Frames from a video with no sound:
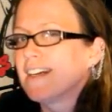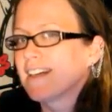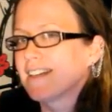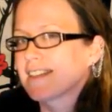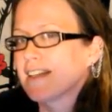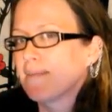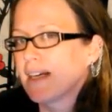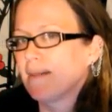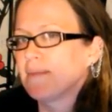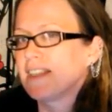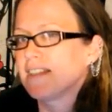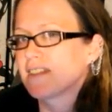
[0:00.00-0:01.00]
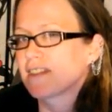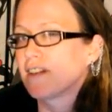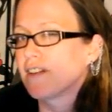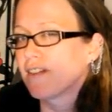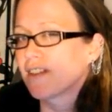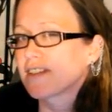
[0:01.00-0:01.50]
because sometimes these
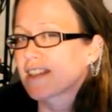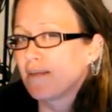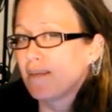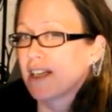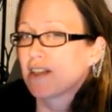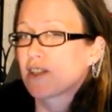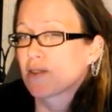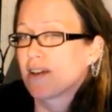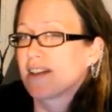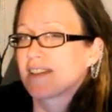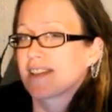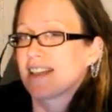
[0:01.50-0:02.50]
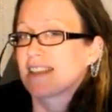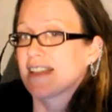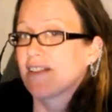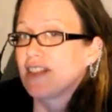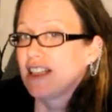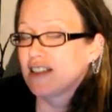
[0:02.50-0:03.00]
turnovers can be as short as like
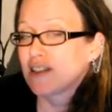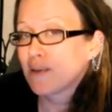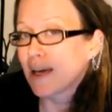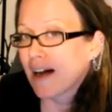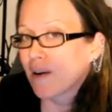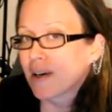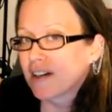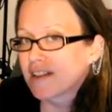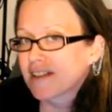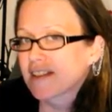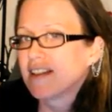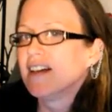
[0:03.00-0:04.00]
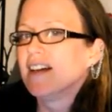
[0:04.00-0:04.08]
72 hours,